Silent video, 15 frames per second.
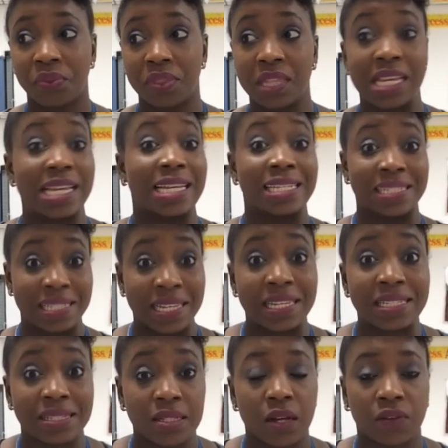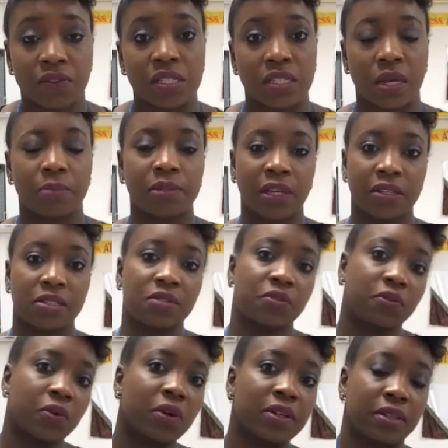the easiest of the subjects
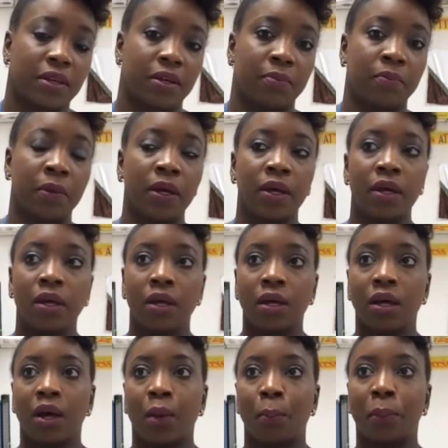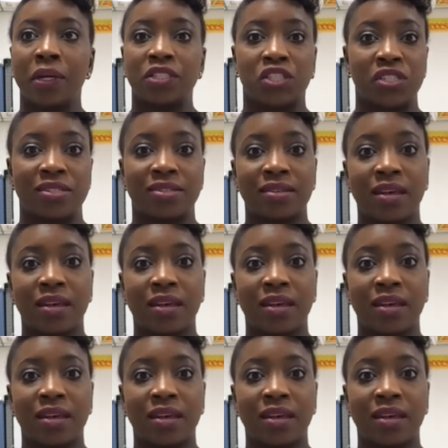for them, but she's